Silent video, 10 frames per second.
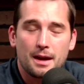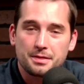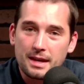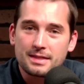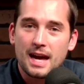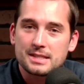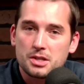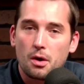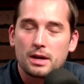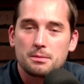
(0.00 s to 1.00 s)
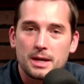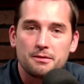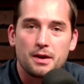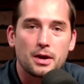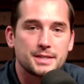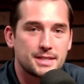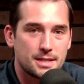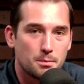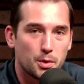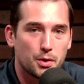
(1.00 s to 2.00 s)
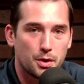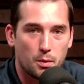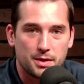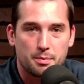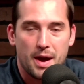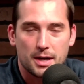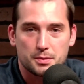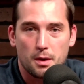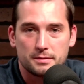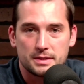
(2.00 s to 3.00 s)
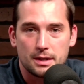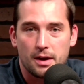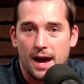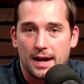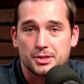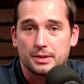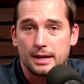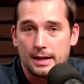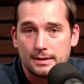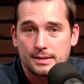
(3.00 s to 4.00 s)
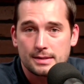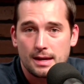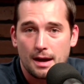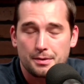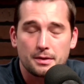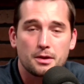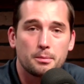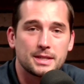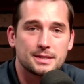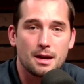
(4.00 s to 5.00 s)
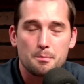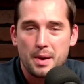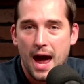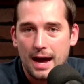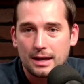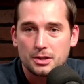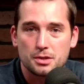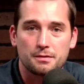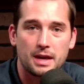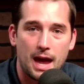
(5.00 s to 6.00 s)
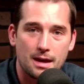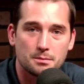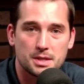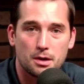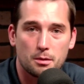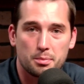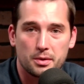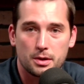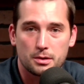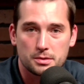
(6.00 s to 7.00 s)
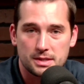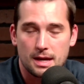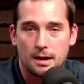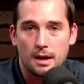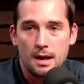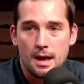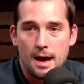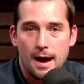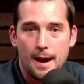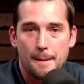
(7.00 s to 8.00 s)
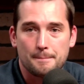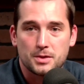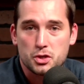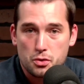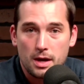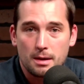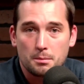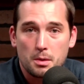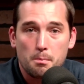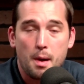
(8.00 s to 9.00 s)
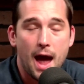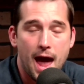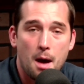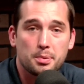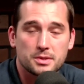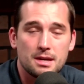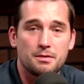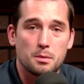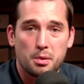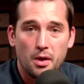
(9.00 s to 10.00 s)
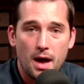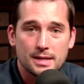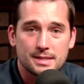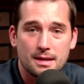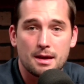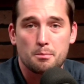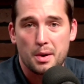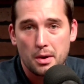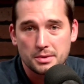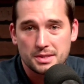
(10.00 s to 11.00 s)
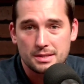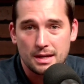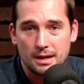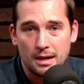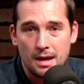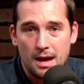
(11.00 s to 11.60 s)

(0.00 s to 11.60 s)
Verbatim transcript: I think that's going to be very similar to what the Pac 12 deal actually is. I think there'll be some package of games that are produced and um, streamed by Apple TV Plus and then posted